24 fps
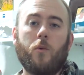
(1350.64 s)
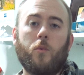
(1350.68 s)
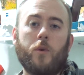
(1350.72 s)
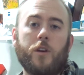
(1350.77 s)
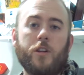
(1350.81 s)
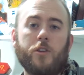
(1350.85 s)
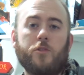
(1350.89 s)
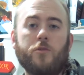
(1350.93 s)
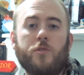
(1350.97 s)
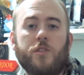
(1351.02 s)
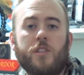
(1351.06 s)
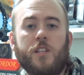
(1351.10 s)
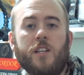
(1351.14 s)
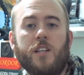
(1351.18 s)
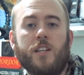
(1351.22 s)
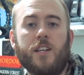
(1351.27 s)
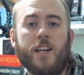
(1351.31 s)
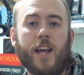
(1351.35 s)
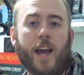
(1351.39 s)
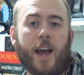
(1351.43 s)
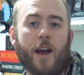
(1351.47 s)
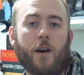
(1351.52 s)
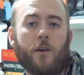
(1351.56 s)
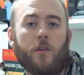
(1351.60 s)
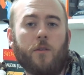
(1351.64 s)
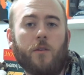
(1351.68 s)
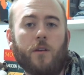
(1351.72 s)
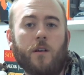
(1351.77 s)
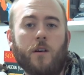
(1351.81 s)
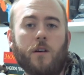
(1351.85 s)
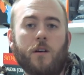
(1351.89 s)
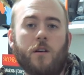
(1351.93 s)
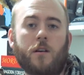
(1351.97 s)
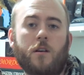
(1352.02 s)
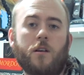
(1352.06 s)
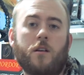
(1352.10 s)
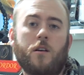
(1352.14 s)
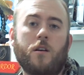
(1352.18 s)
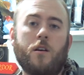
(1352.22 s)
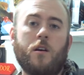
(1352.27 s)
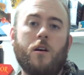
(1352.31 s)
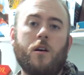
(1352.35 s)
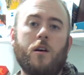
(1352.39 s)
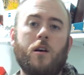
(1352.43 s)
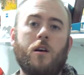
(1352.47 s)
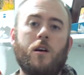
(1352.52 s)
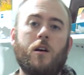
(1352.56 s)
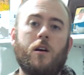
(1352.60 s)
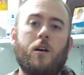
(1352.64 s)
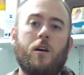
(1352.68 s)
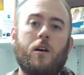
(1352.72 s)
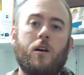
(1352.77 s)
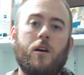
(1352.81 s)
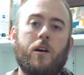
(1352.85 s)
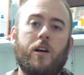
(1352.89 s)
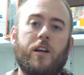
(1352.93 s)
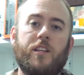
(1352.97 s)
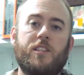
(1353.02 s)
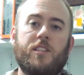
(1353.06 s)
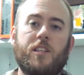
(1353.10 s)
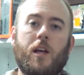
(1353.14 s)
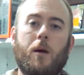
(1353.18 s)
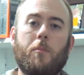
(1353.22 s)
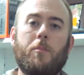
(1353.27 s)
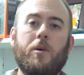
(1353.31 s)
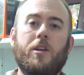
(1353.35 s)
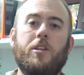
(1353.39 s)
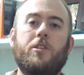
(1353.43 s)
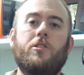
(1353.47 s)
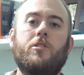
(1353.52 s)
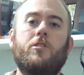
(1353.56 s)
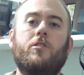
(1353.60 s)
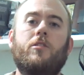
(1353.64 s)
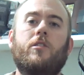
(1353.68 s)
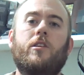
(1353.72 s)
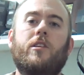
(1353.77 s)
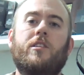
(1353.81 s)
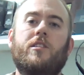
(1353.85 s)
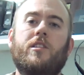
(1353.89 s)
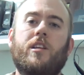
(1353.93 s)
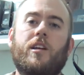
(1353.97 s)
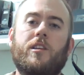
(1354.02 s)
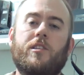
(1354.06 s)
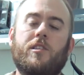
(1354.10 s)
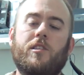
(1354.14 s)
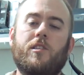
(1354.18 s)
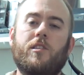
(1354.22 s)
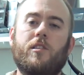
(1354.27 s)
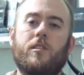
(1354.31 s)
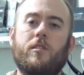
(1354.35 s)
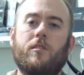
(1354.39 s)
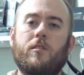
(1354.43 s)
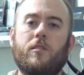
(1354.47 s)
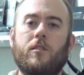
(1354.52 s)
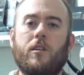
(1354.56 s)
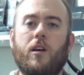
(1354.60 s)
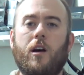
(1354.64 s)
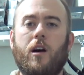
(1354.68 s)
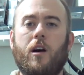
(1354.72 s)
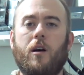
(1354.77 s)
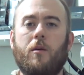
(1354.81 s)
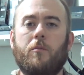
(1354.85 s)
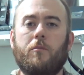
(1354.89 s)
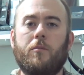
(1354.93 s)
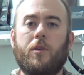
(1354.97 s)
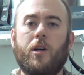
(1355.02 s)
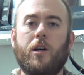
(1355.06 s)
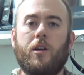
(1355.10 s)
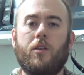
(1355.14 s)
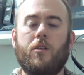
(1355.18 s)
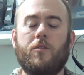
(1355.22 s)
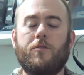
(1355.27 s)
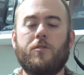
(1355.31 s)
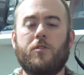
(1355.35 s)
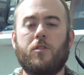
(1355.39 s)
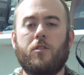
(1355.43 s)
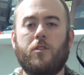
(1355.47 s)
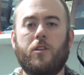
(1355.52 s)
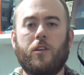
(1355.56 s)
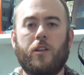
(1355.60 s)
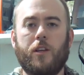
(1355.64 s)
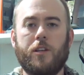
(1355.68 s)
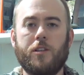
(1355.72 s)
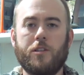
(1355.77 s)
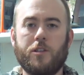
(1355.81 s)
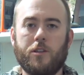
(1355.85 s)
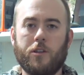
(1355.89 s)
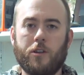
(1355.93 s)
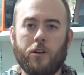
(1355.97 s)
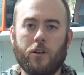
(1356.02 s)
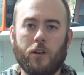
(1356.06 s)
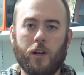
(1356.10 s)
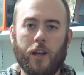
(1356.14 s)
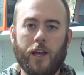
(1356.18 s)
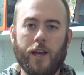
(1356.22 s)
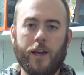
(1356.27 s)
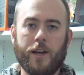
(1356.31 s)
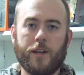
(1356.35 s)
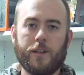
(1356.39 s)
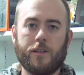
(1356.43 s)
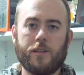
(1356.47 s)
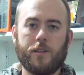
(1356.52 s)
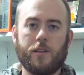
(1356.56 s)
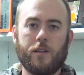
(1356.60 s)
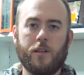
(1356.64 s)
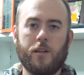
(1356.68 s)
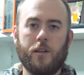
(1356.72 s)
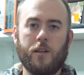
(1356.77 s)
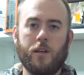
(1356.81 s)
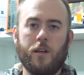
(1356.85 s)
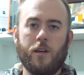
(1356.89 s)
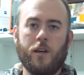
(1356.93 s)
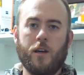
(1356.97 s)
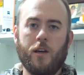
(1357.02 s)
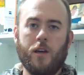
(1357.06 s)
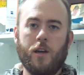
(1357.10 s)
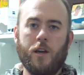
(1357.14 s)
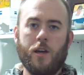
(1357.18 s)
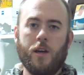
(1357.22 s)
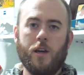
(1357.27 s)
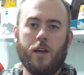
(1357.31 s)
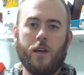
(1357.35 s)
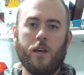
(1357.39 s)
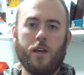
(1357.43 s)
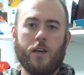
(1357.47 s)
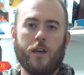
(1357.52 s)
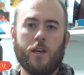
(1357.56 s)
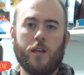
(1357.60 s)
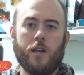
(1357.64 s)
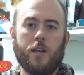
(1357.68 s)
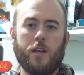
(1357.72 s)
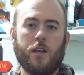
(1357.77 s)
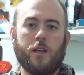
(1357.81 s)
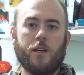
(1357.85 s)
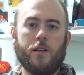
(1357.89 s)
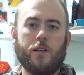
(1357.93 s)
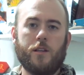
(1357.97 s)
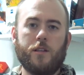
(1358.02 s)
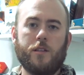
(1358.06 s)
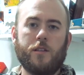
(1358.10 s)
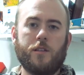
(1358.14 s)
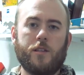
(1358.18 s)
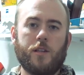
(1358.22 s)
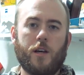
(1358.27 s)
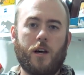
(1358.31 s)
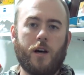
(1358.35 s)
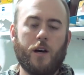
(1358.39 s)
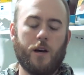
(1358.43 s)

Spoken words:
when you sit down, it's not pinching you. It's not cutting off circulation in your legs. It is.